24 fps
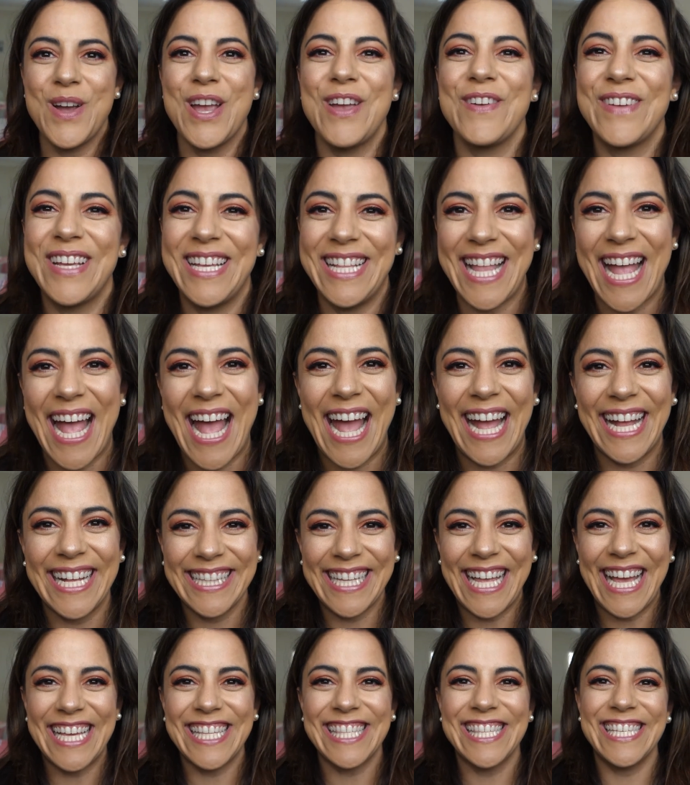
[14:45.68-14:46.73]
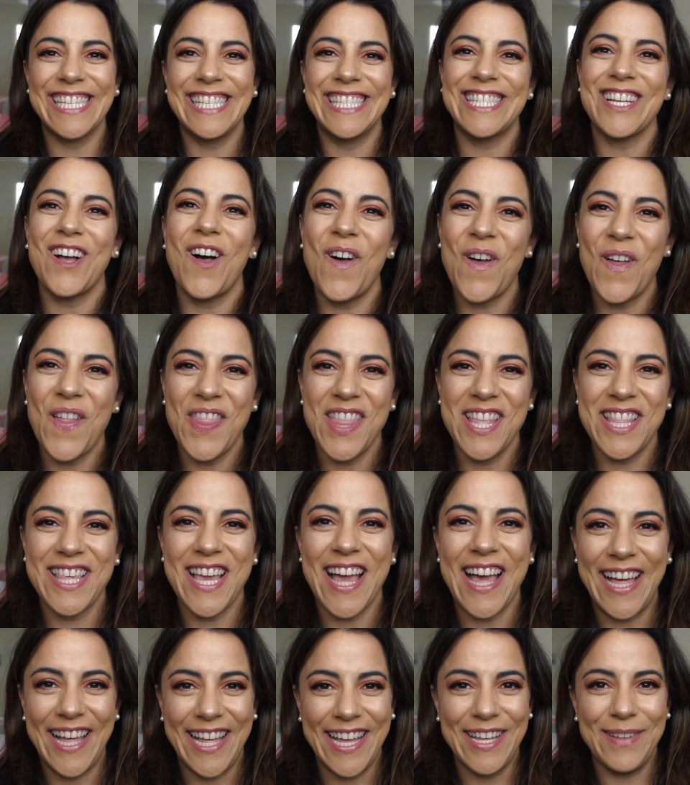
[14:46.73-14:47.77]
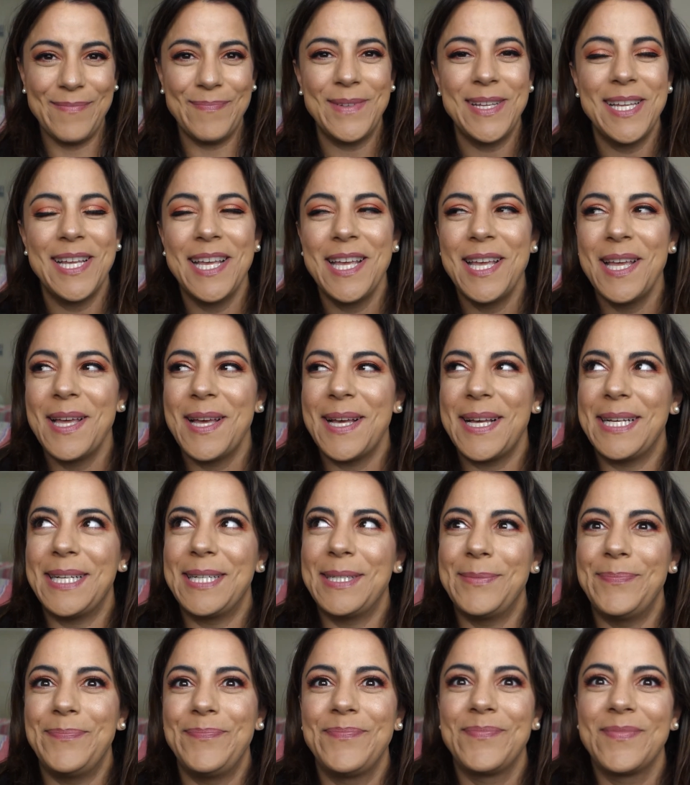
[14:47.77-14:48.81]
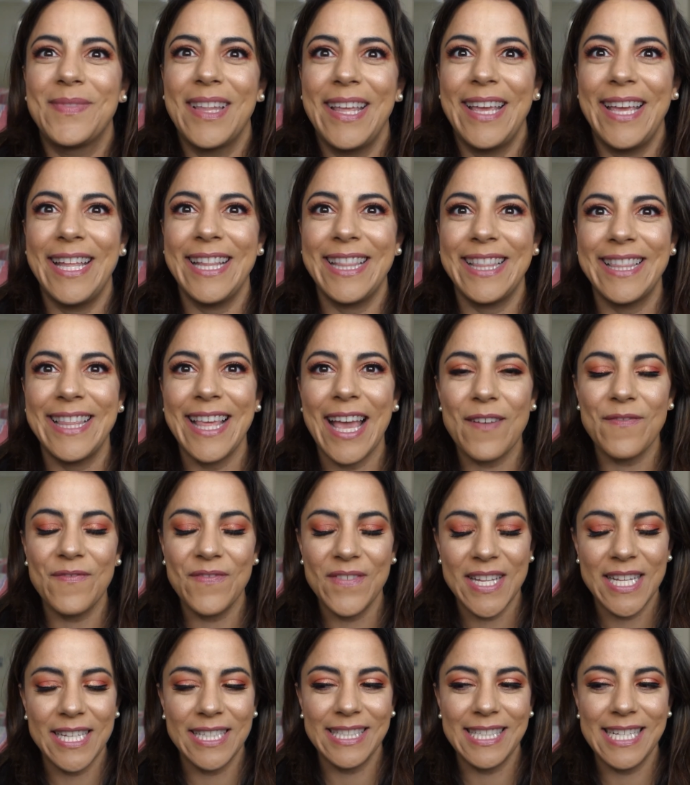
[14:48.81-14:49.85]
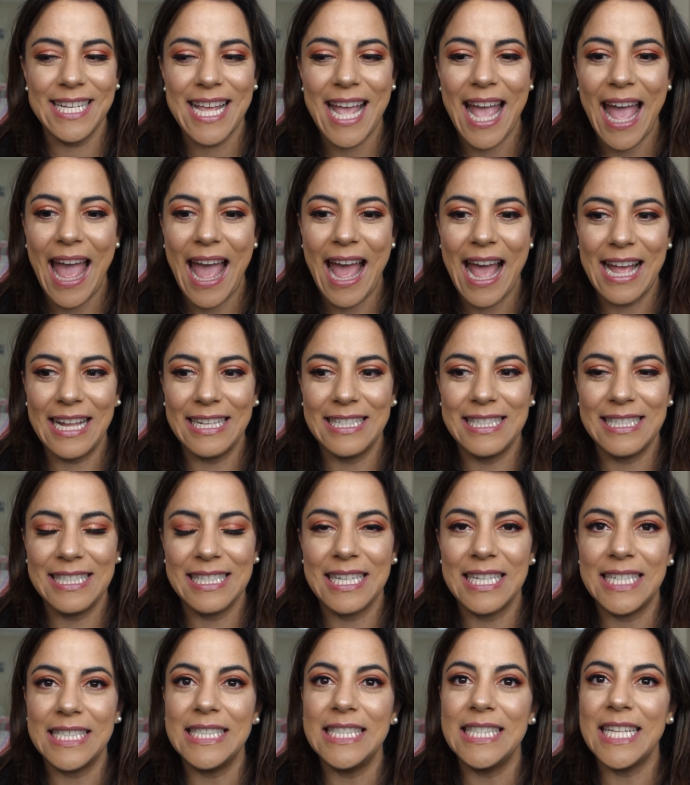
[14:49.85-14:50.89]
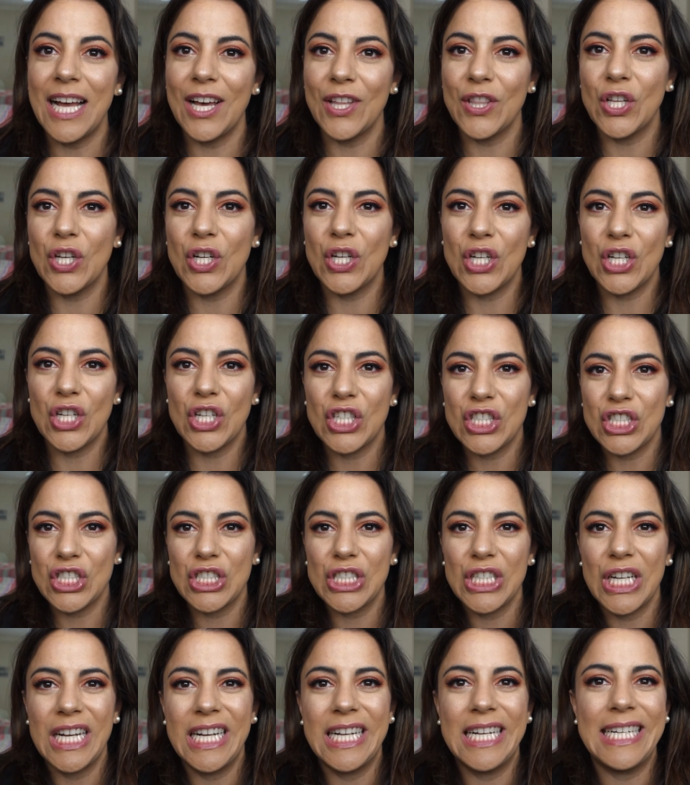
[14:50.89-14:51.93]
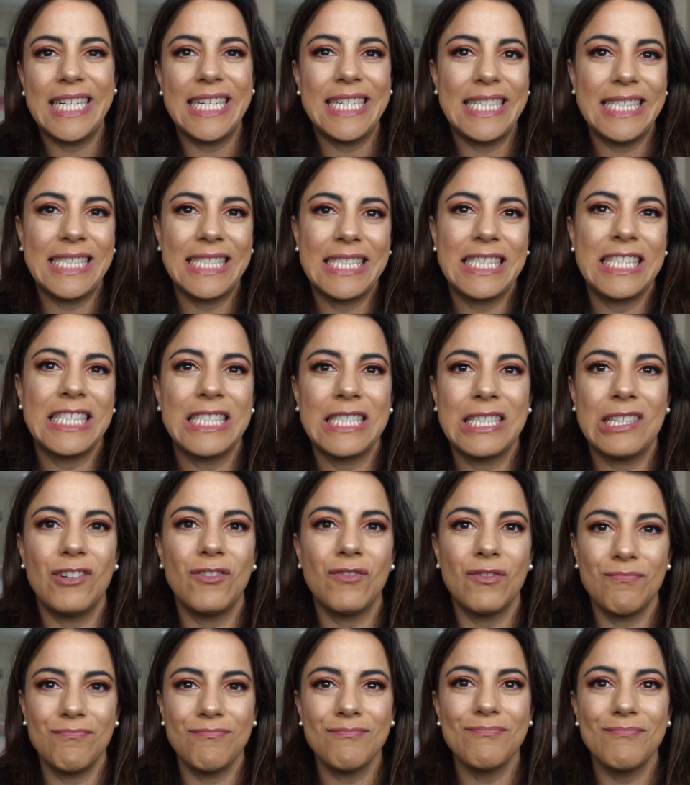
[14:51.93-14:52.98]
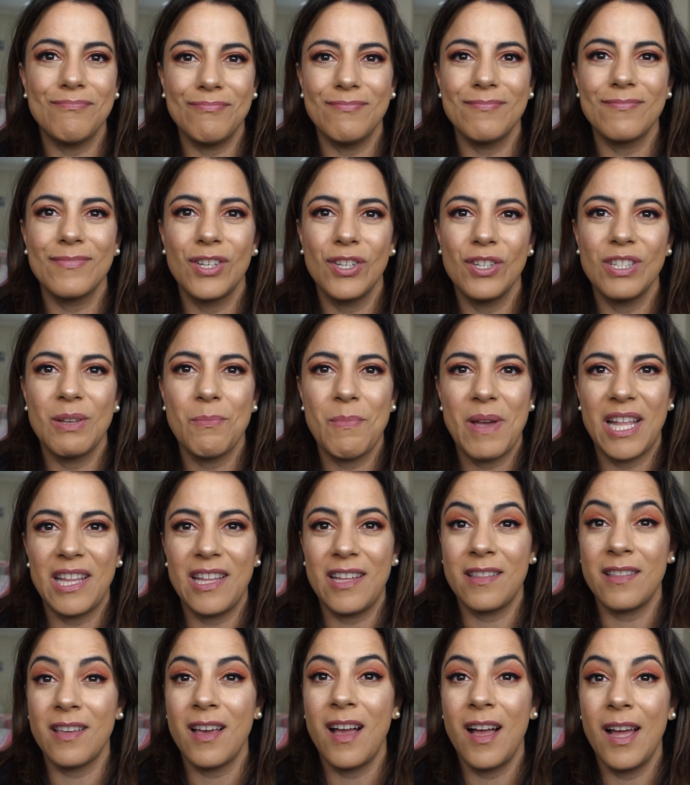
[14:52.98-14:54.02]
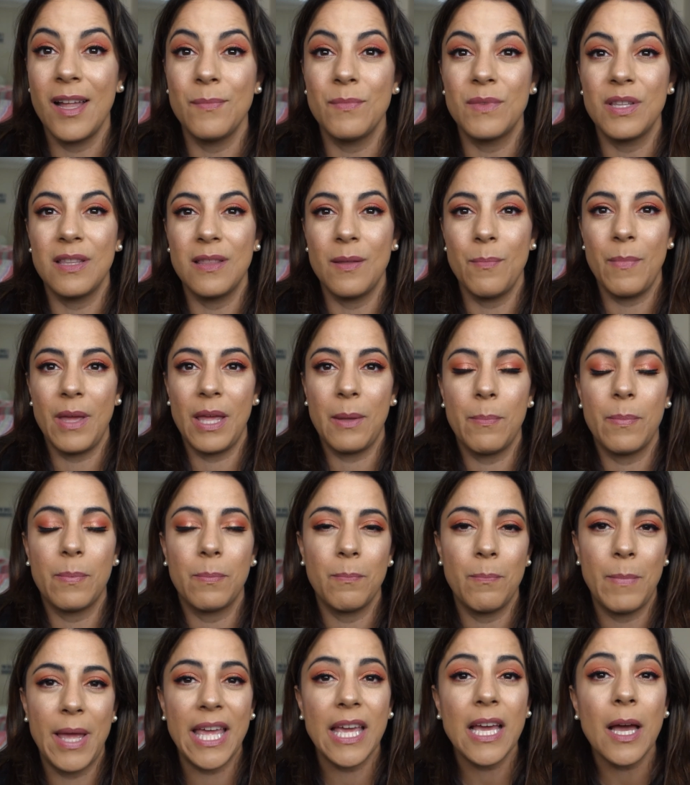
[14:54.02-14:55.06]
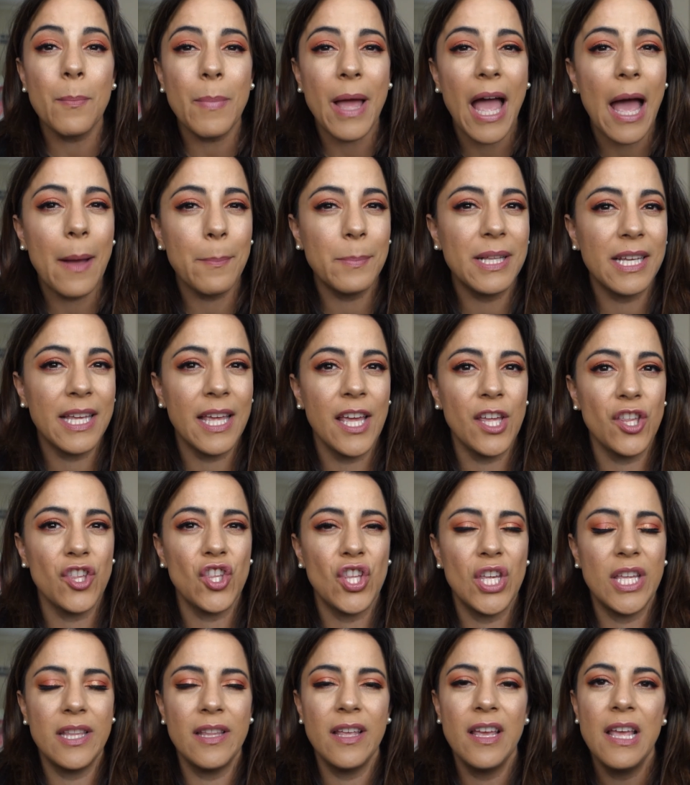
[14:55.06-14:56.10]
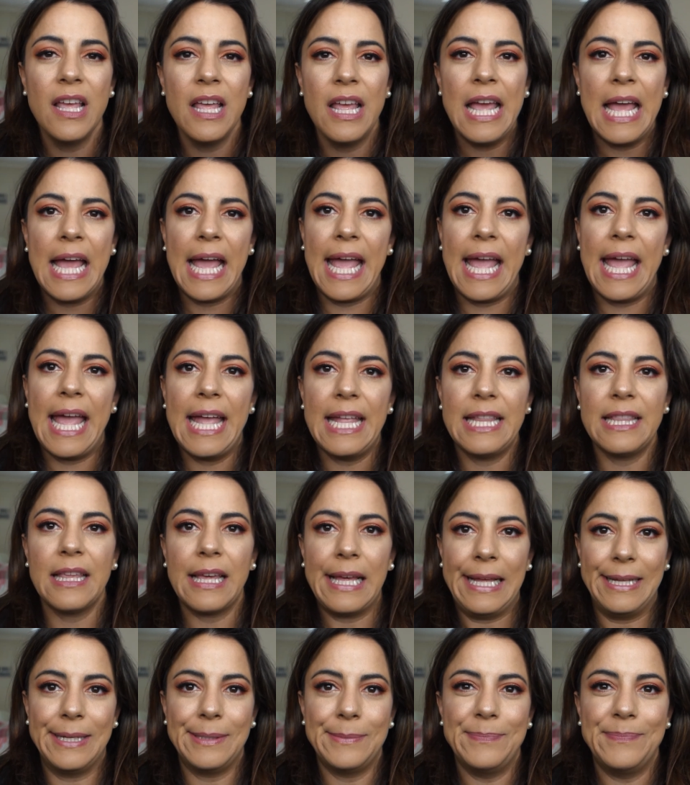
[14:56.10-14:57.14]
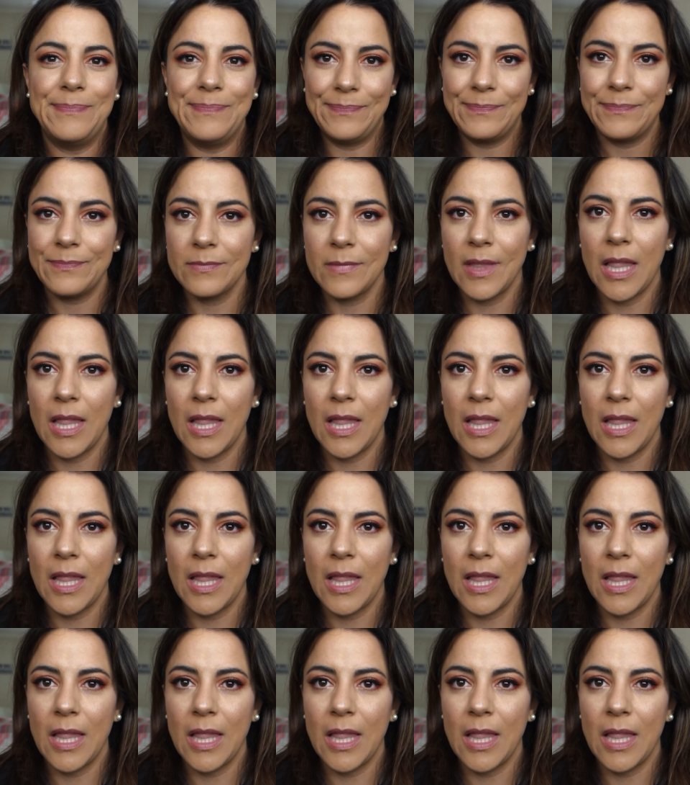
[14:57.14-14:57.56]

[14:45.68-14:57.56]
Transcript: wearing eyelashes all the time. Um, it definitely adds another, uh, you know, good amount of time to the make makeup application. And um,